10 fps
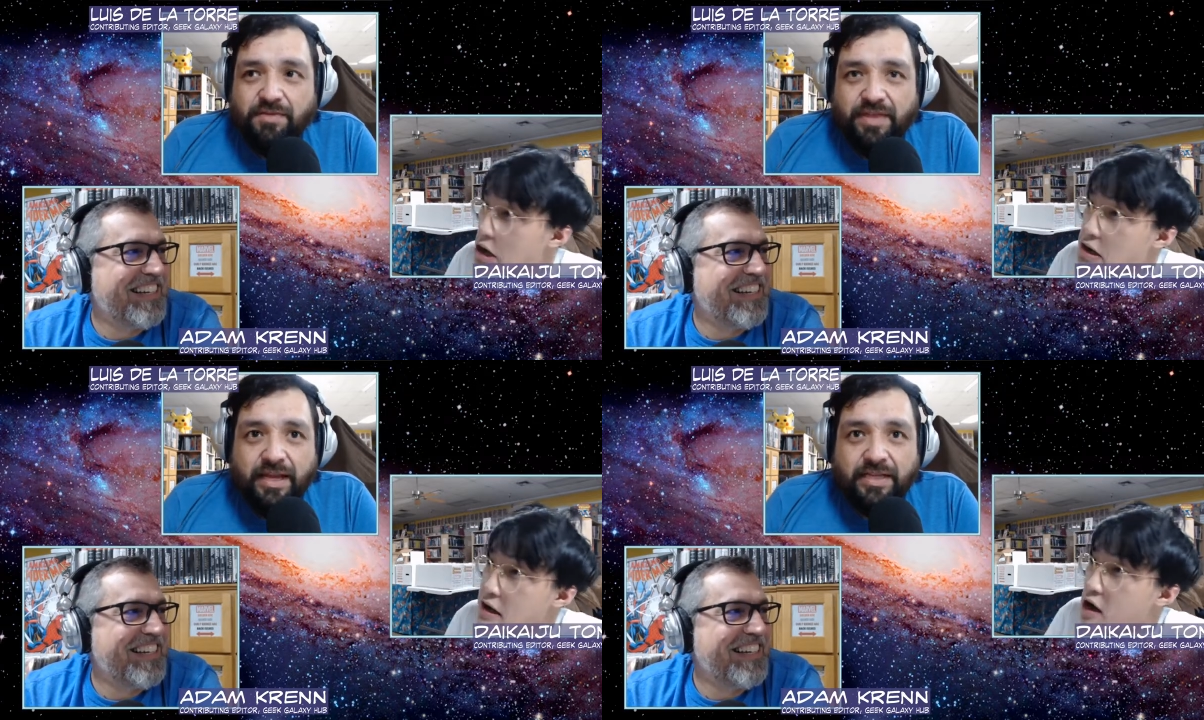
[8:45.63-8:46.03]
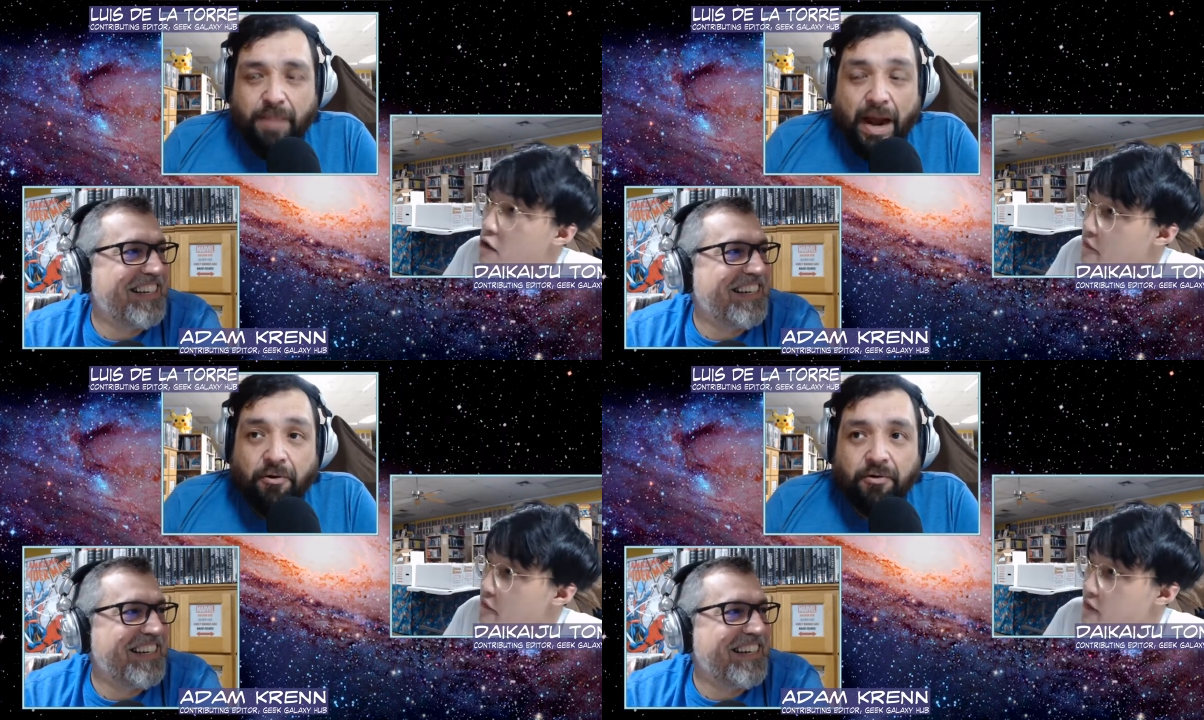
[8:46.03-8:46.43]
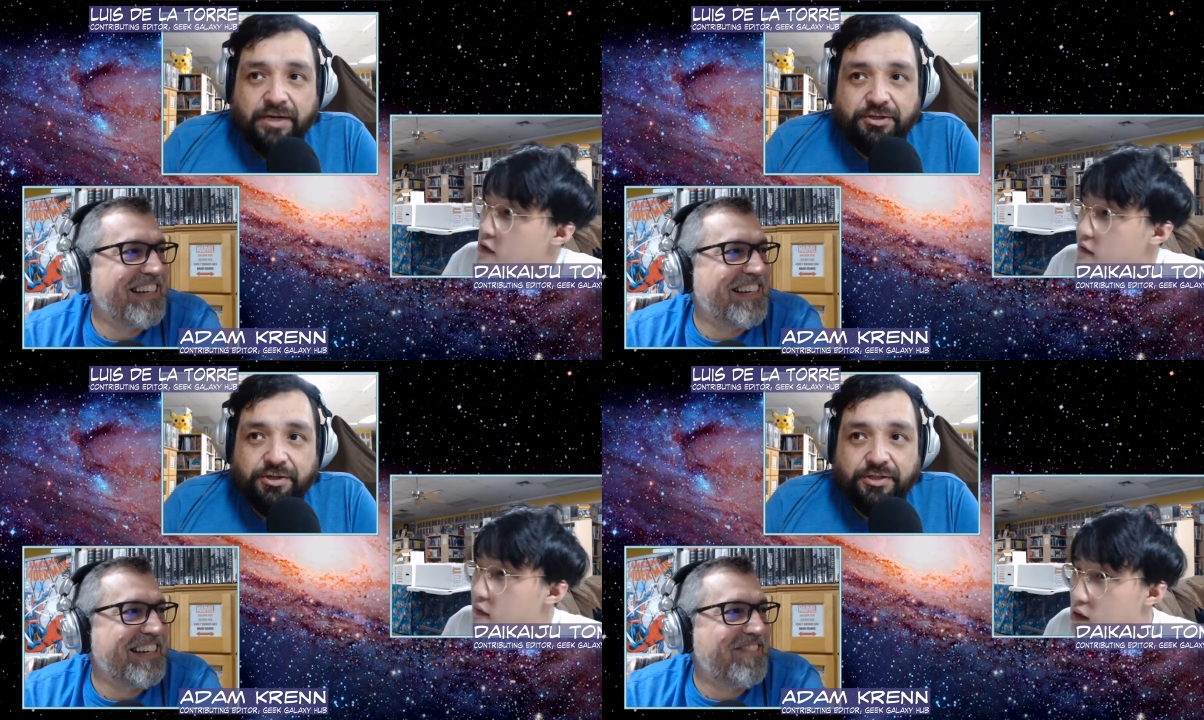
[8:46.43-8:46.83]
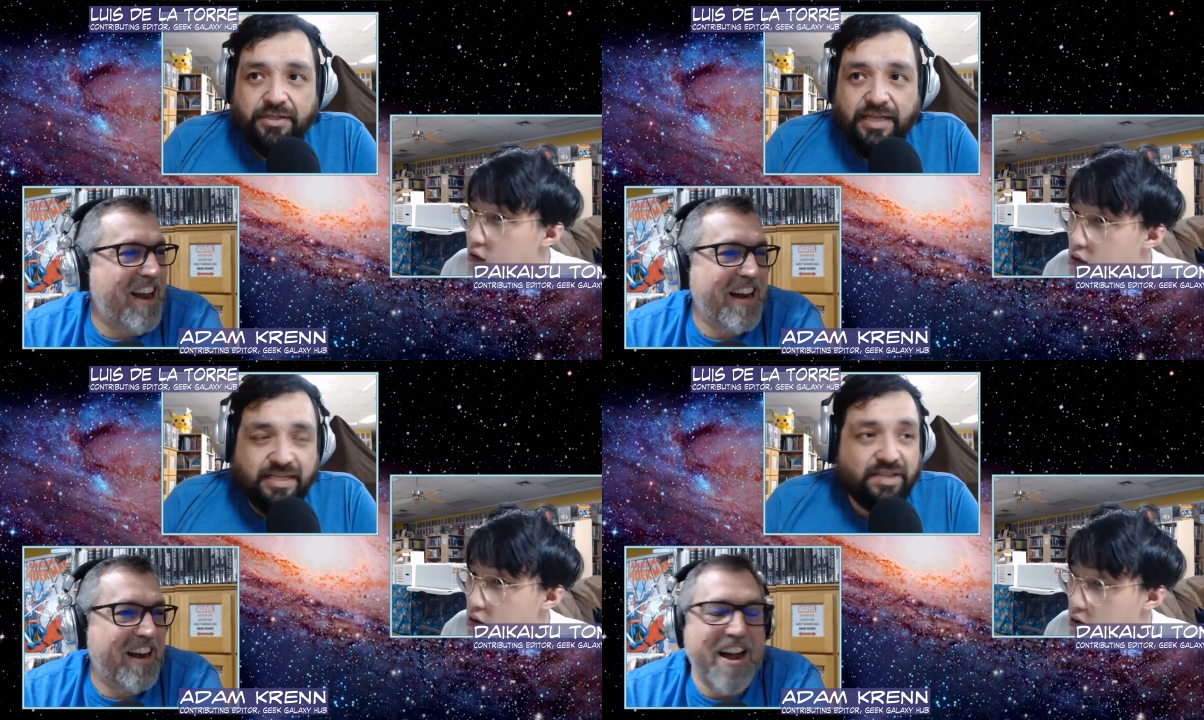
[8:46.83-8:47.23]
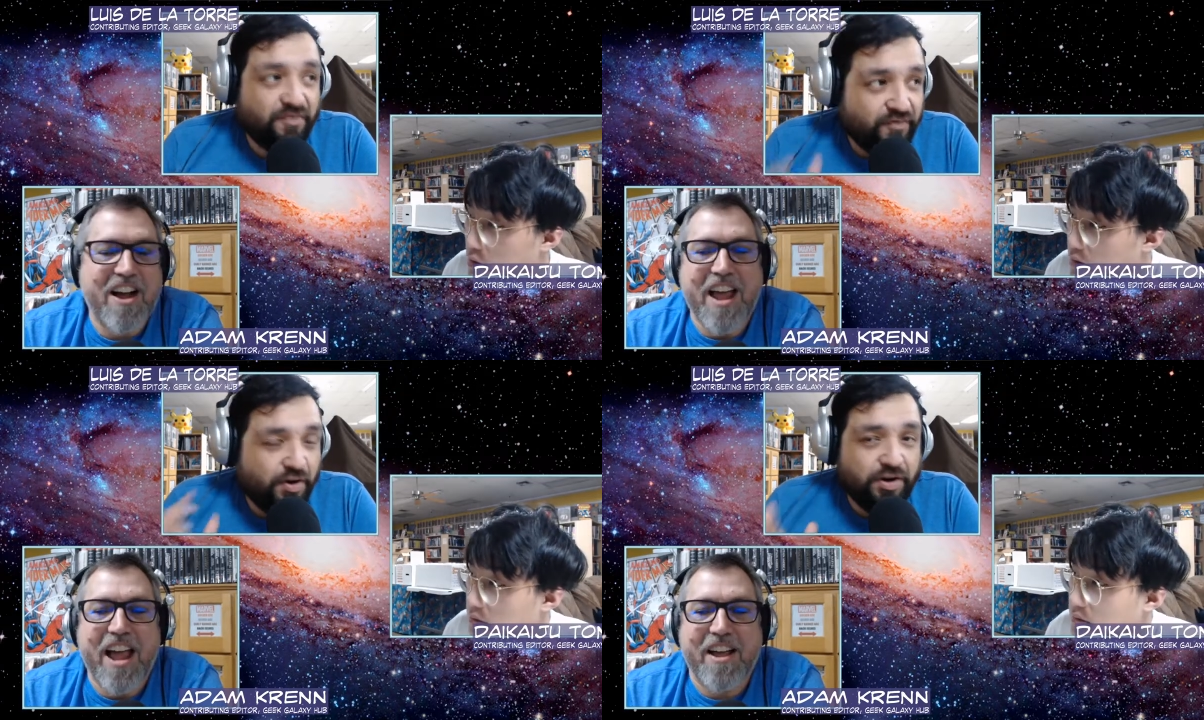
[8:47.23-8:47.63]
Speaker 1: you think is Power Rangers. Right. That's like
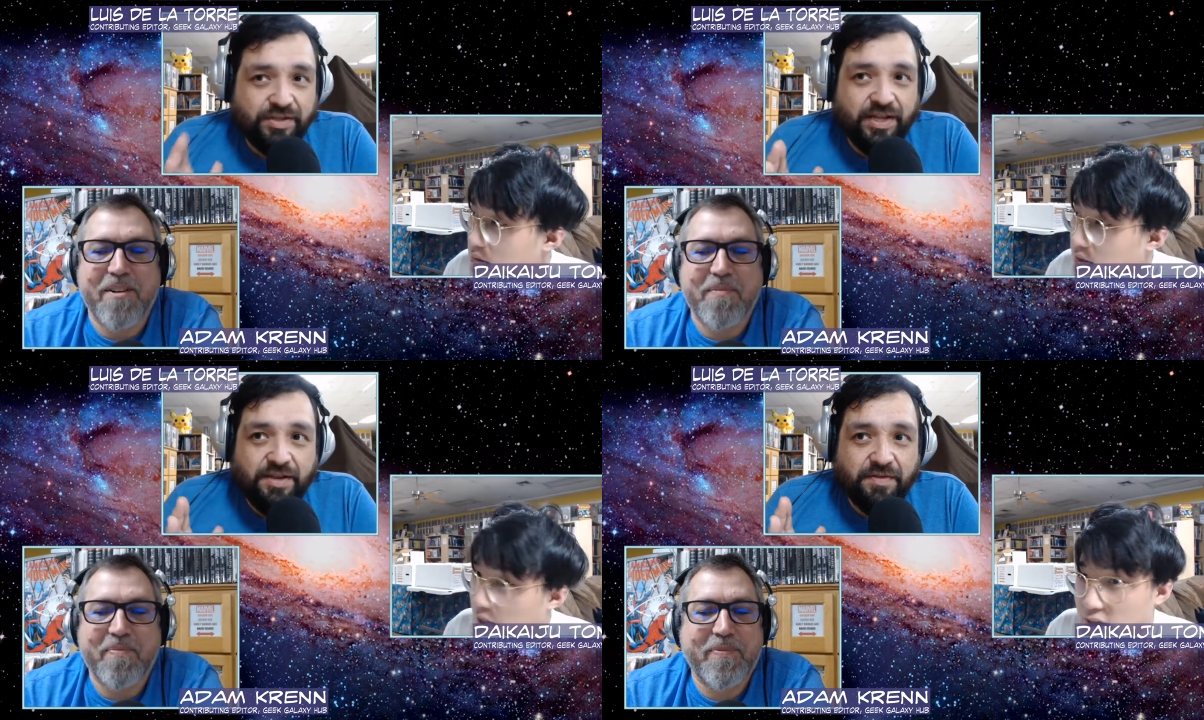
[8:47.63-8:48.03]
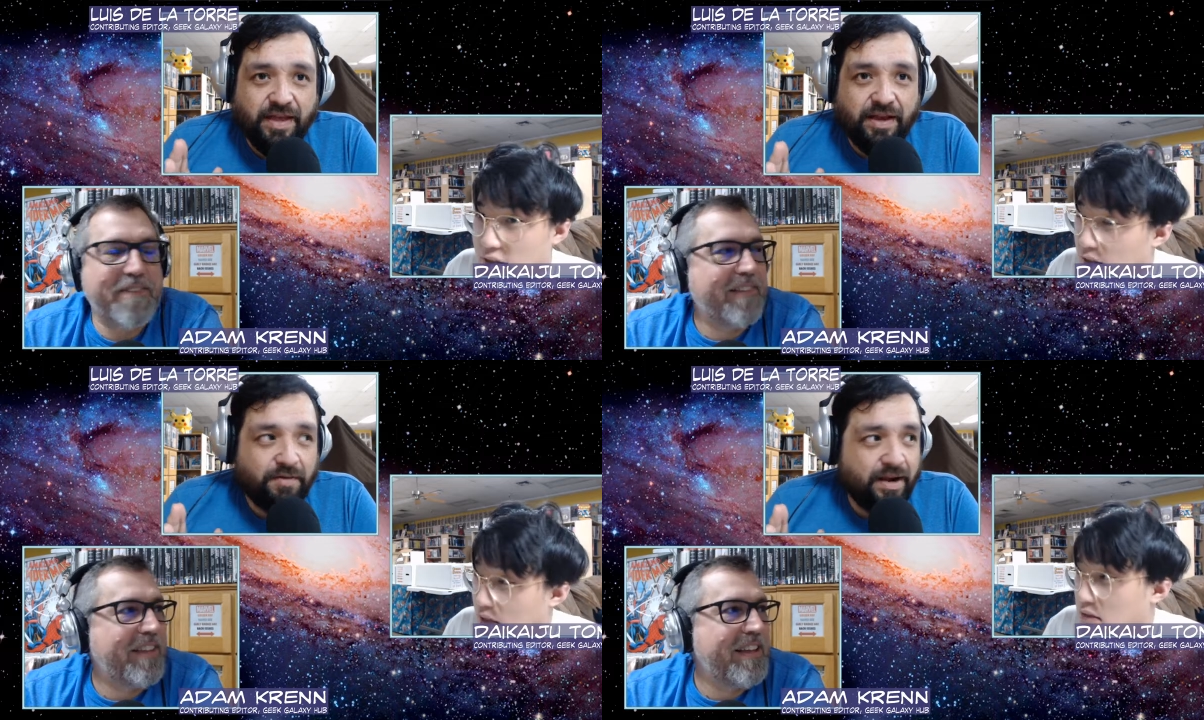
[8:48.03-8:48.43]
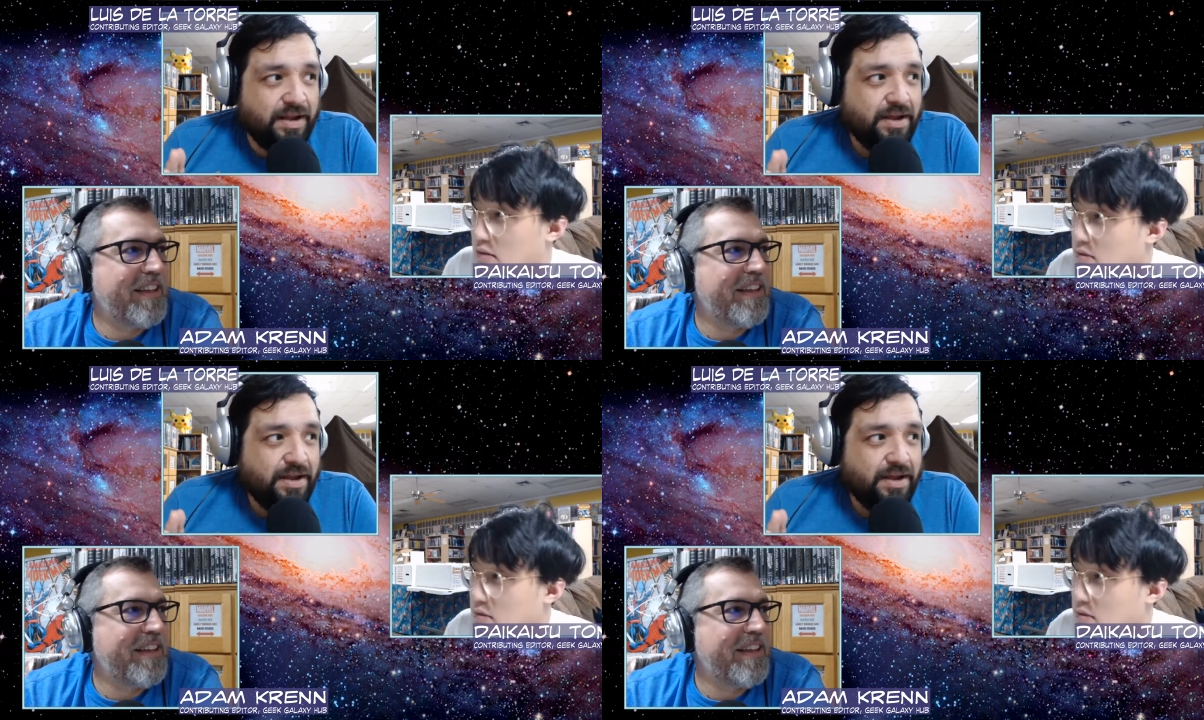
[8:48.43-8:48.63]
the oh, first yeah. thing you think, yeah. right?